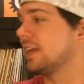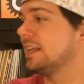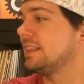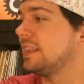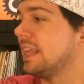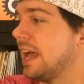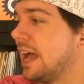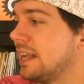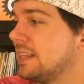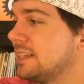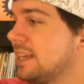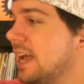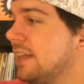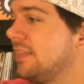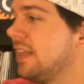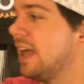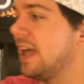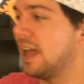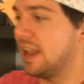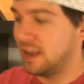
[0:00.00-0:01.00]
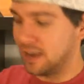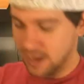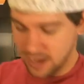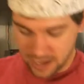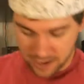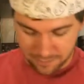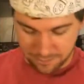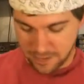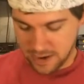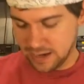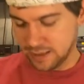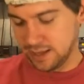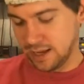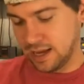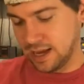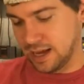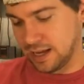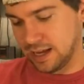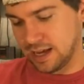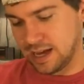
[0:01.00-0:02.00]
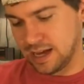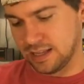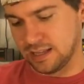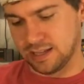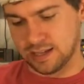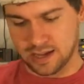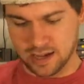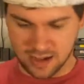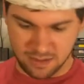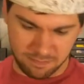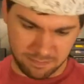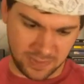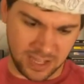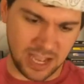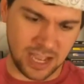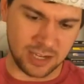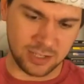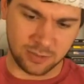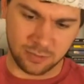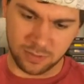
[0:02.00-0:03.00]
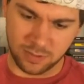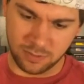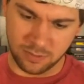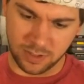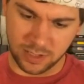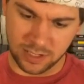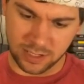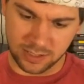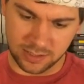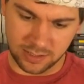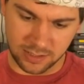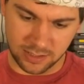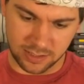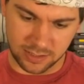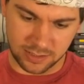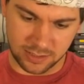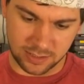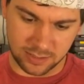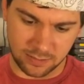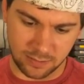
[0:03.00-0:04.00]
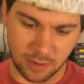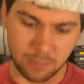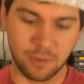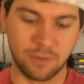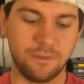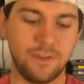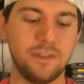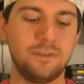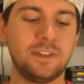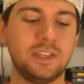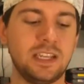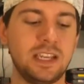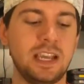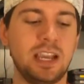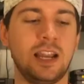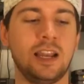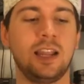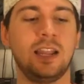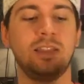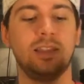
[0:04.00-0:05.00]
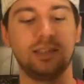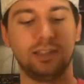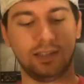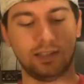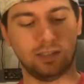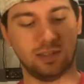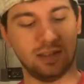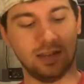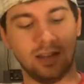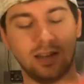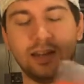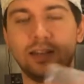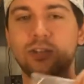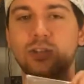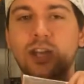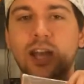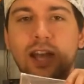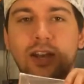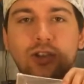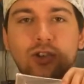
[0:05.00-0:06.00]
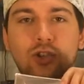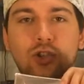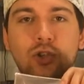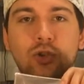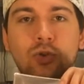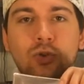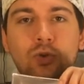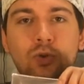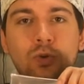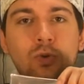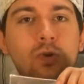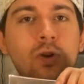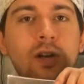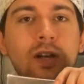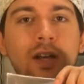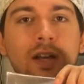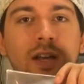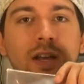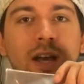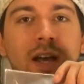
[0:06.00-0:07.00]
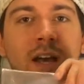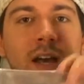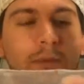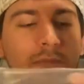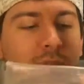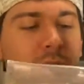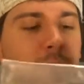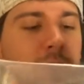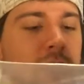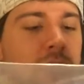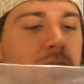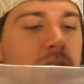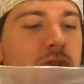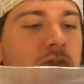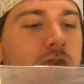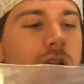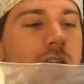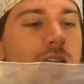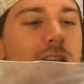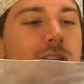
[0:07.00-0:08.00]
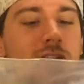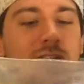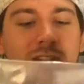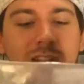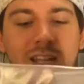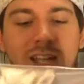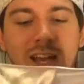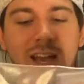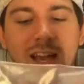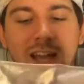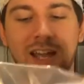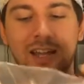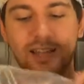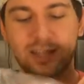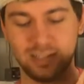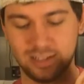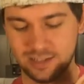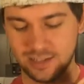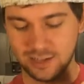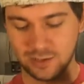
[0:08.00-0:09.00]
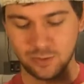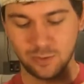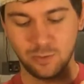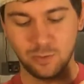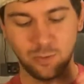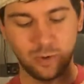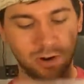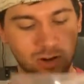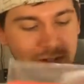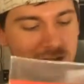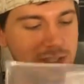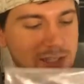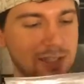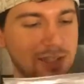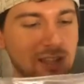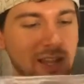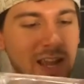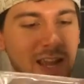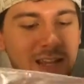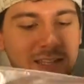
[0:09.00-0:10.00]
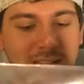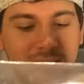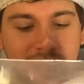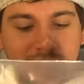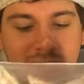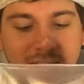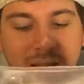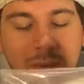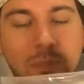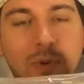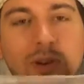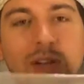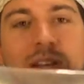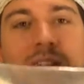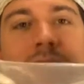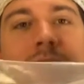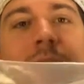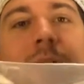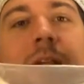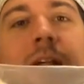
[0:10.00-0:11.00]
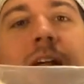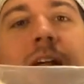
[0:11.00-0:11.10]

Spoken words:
get that. And then finally I got, gosh, what one is this? Number 15, and this is the Ninja Gaiden 2 special strategy guide. This is like the worst case thing that I put it in.